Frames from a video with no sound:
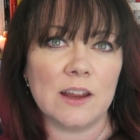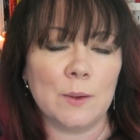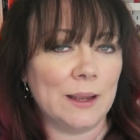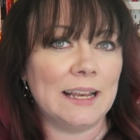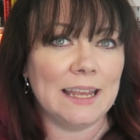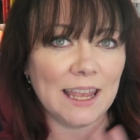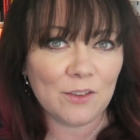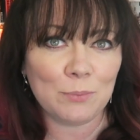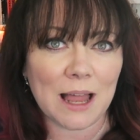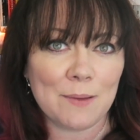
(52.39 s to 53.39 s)
very quickly
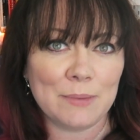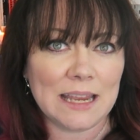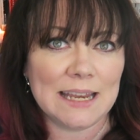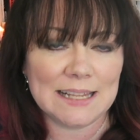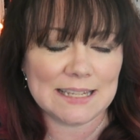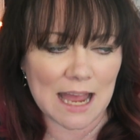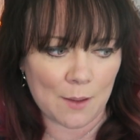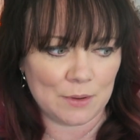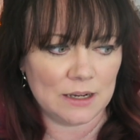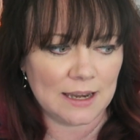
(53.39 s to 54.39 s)
if plan B needs to
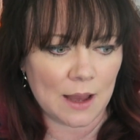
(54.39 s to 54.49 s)
happen.